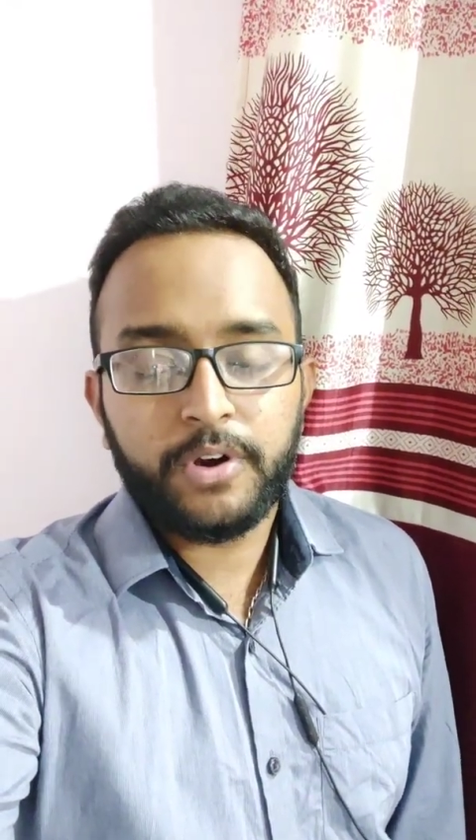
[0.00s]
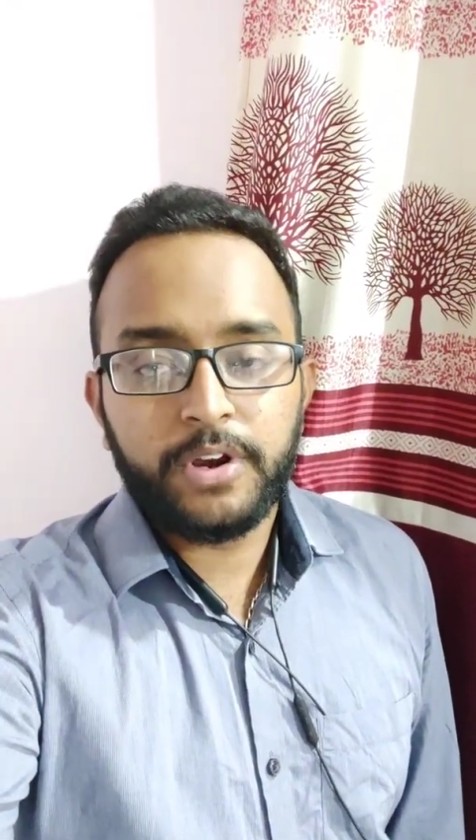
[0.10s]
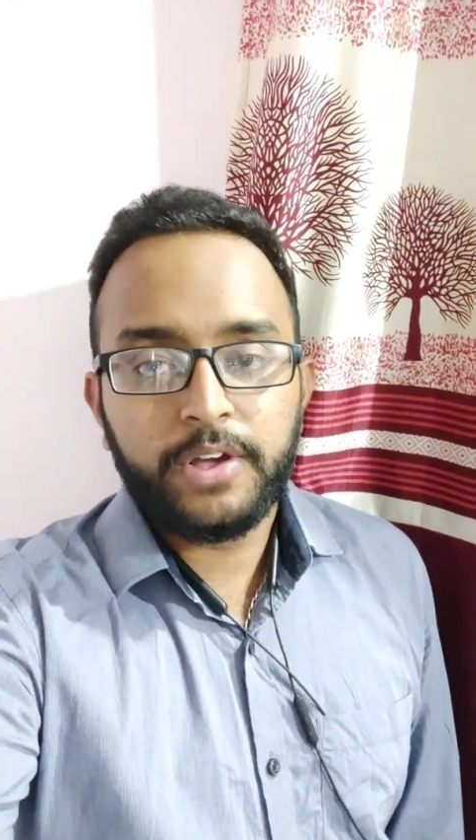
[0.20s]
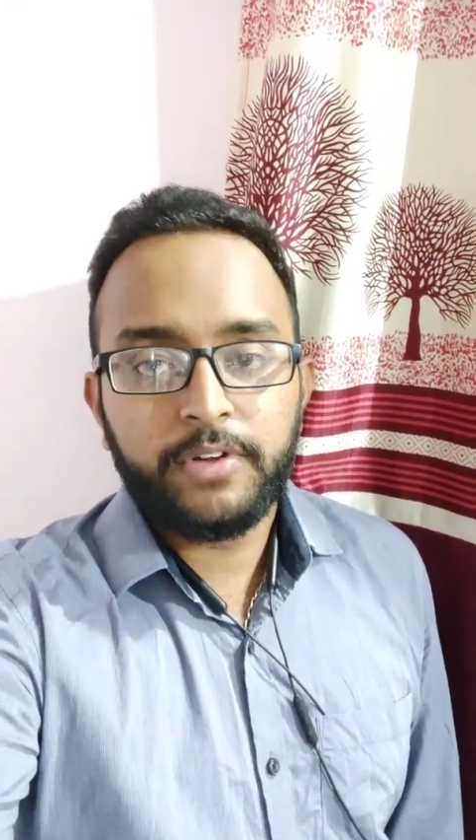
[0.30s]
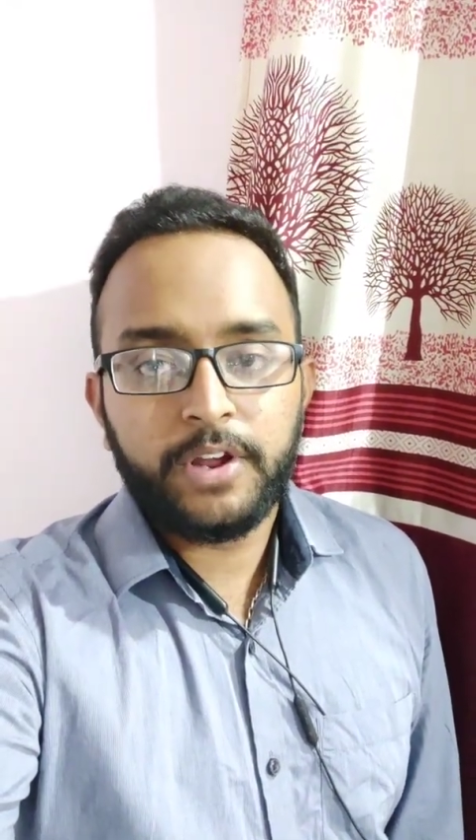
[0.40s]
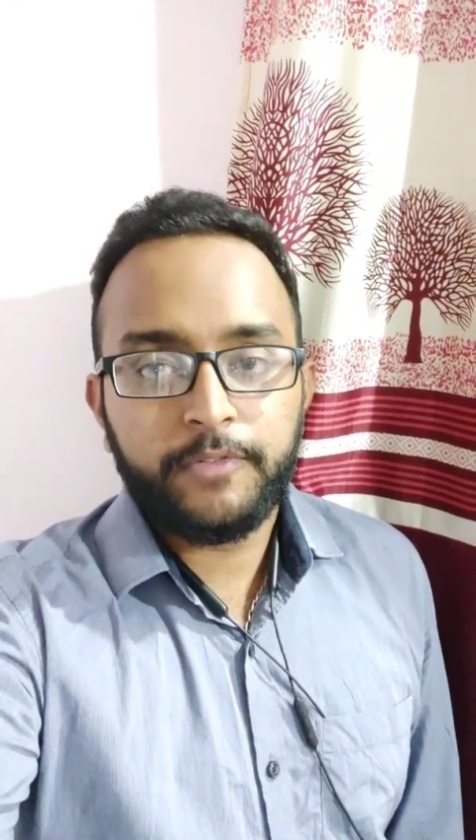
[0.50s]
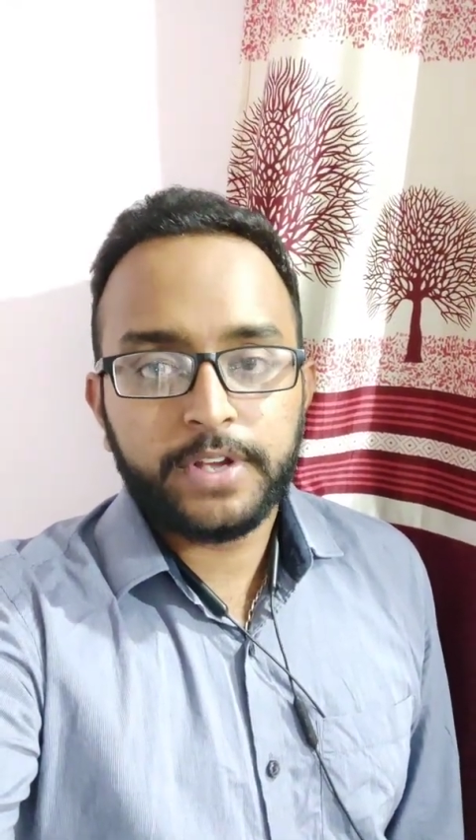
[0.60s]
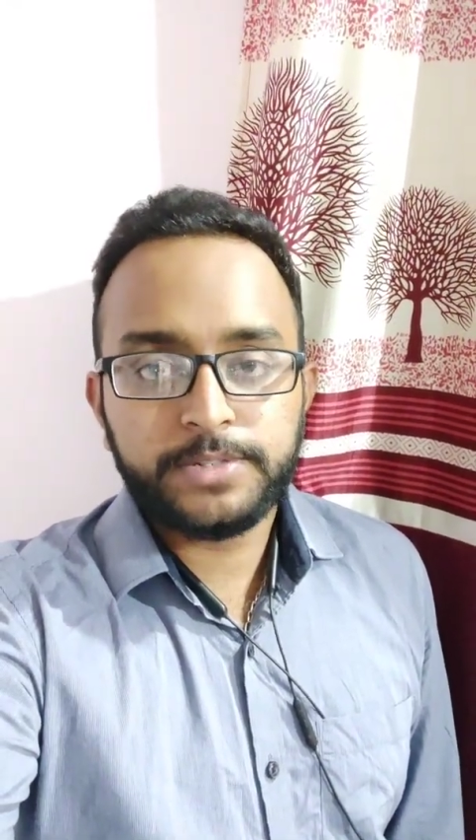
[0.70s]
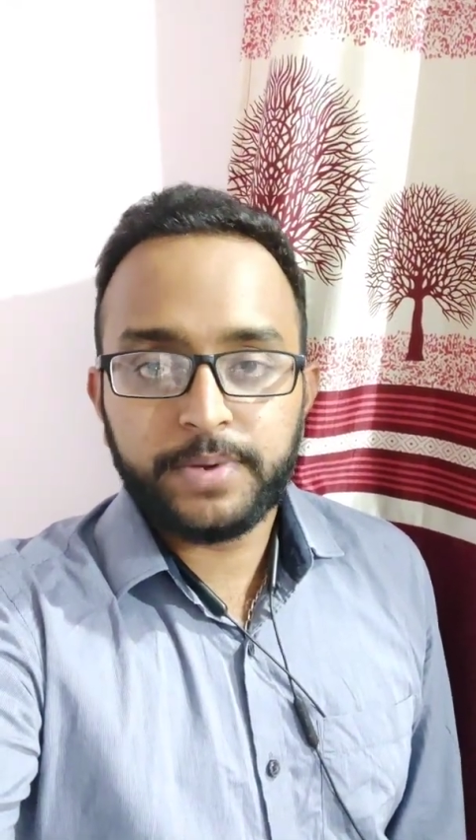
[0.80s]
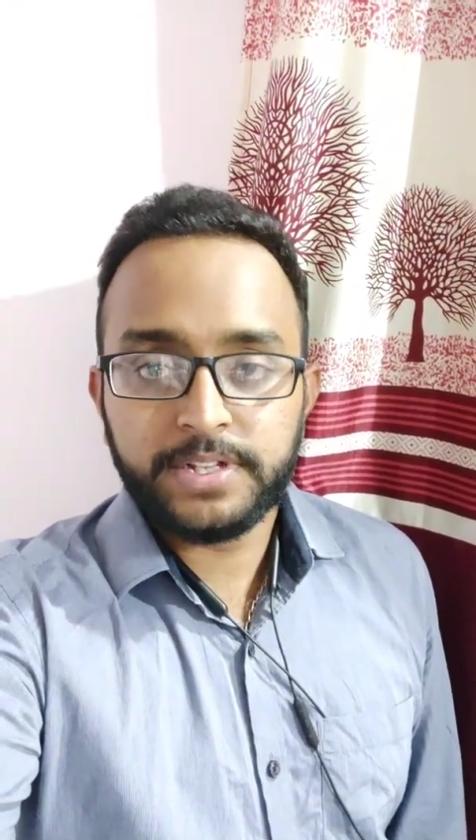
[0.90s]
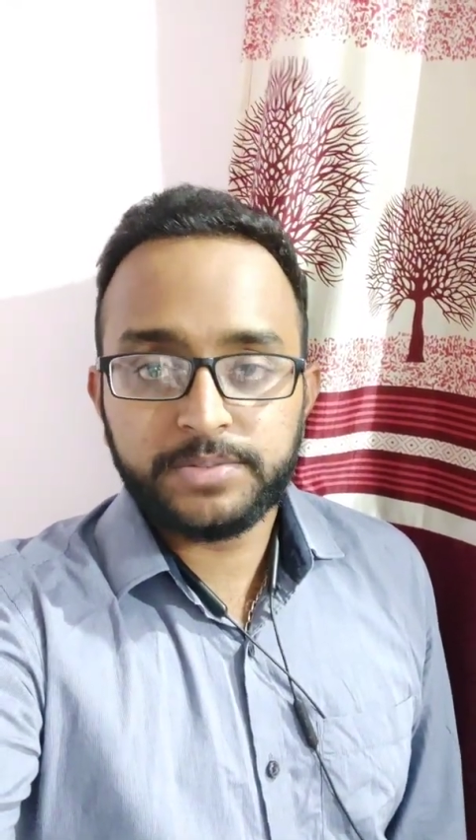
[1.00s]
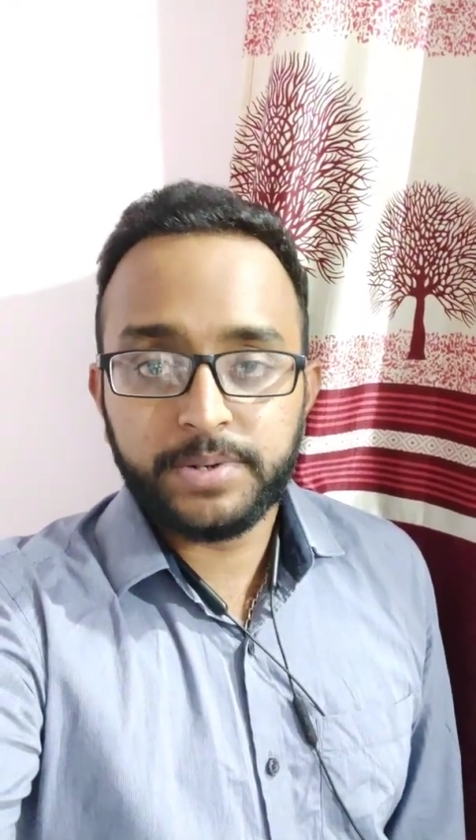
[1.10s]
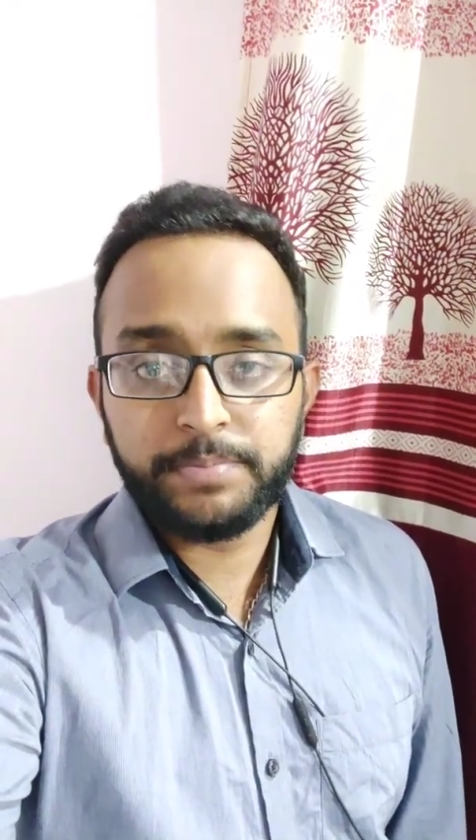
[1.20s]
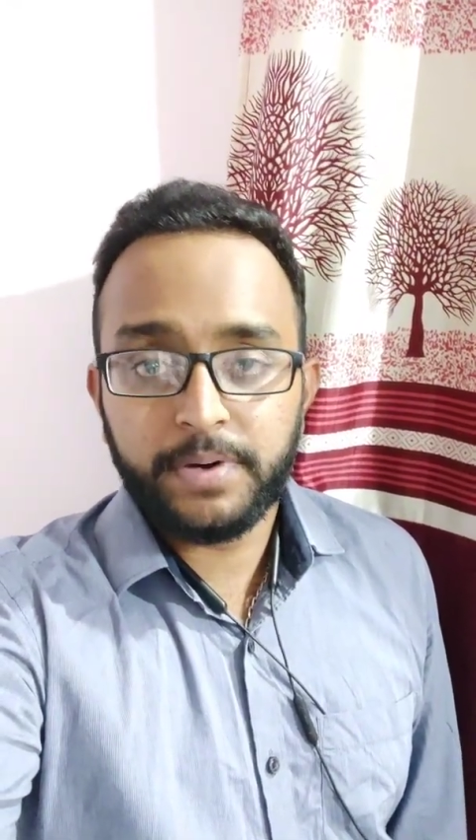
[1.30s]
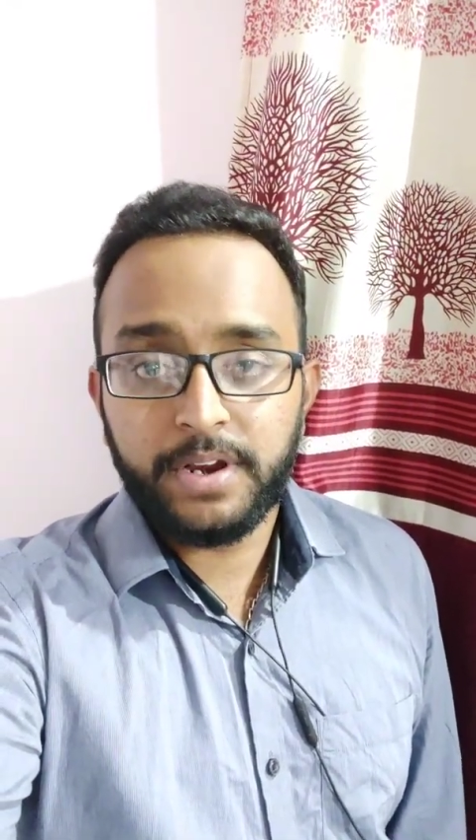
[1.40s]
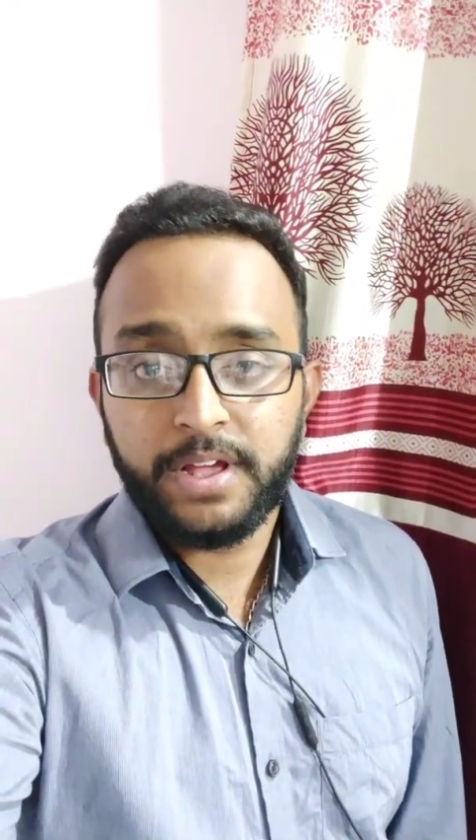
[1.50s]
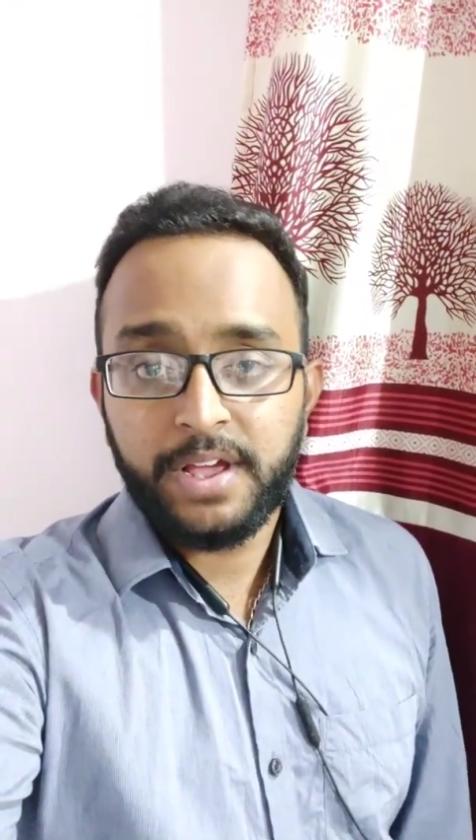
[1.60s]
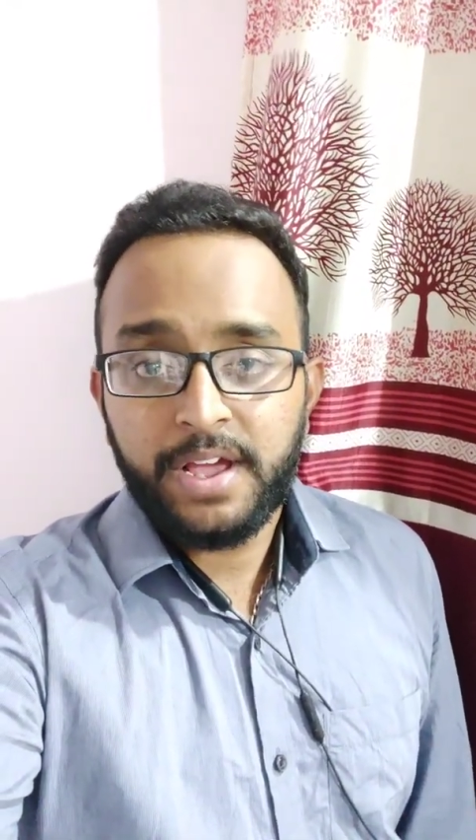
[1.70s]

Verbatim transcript: all level of experienced people.